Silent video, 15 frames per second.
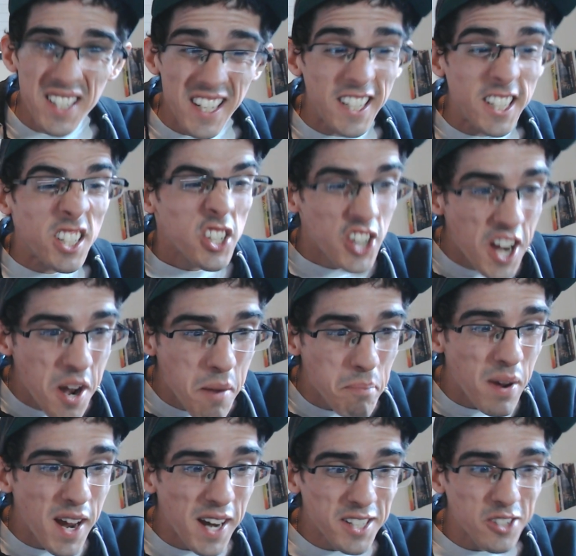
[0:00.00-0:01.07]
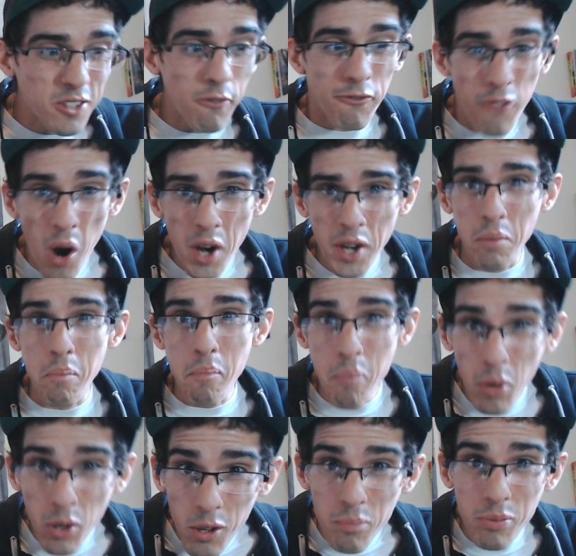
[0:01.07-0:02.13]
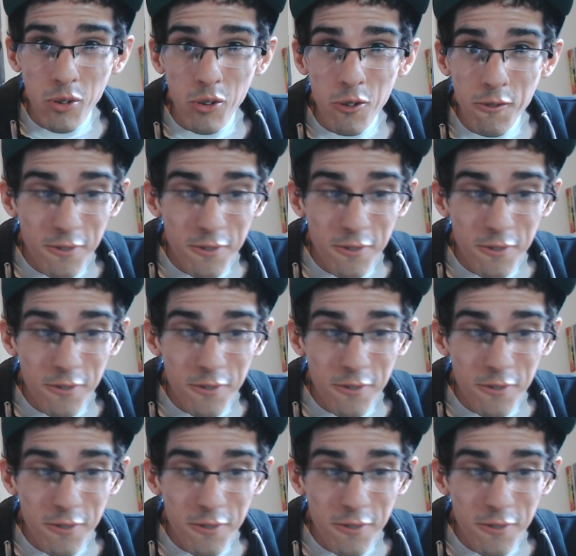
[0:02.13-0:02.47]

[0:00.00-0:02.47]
It's Jam Baxter fucking Bulletproof.